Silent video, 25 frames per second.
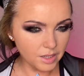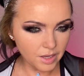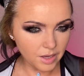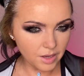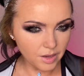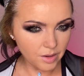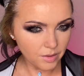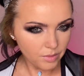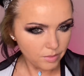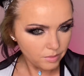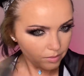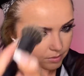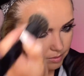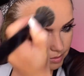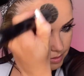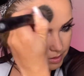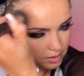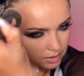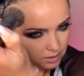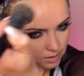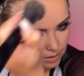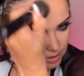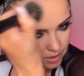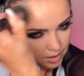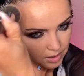get with
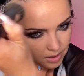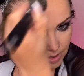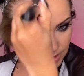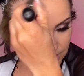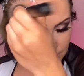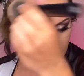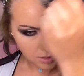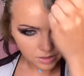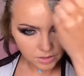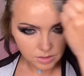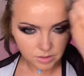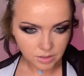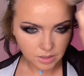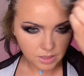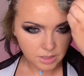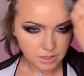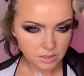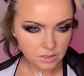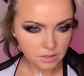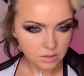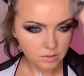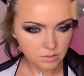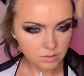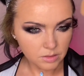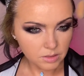the
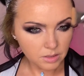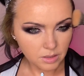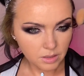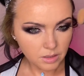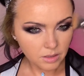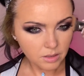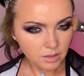translucent.